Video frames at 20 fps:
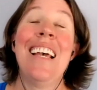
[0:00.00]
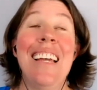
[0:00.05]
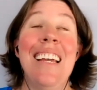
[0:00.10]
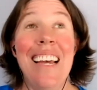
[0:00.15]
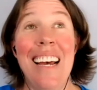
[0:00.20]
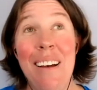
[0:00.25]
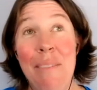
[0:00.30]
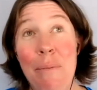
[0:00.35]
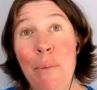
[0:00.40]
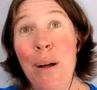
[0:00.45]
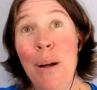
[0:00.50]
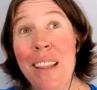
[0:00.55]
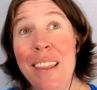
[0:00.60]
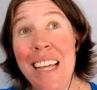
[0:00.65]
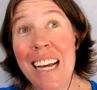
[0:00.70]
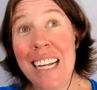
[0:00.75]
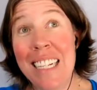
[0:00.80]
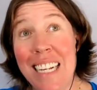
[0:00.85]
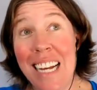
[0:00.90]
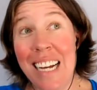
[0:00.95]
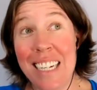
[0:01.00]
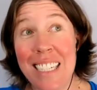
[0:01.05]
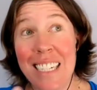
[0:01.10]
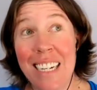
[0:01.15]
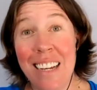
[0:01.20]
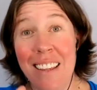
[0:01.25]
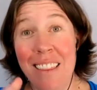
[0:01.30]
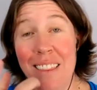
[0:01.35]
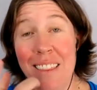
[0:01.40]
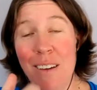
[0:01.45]
yeah, well, that's
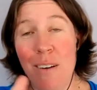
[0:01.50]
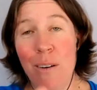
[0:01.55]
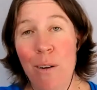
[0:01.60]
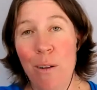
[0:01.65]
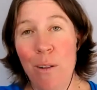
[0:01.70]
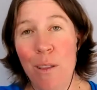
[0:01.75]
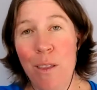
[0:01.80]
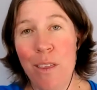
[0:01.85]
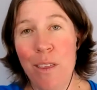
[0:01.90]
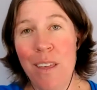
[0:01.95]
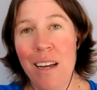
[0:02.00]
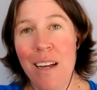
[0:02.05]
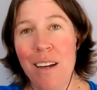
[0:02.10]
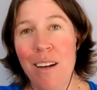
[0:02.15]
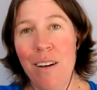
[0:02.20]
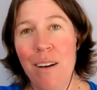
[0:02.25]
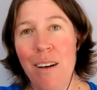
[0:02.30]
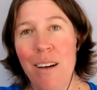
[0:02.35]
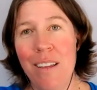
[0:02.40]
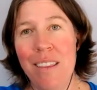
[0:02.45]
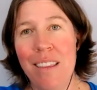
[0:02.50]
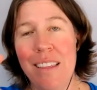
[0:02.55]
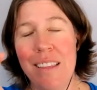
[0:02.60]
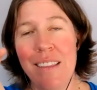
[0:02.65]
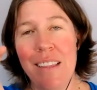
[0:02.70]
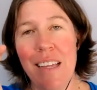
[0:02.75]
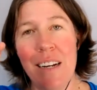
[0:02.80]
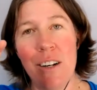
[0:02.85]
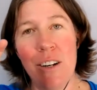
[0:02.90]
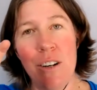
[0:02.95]
actually the whole thing
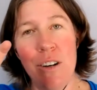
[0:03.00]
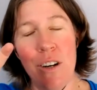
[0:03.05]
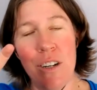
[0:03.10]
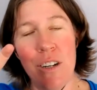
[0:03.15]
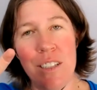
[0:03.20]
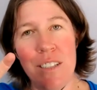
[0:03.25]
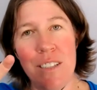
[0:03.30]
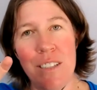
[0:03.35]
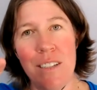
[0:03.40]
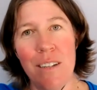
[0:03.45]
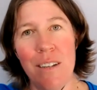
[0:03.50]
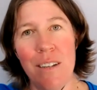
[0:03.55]
that got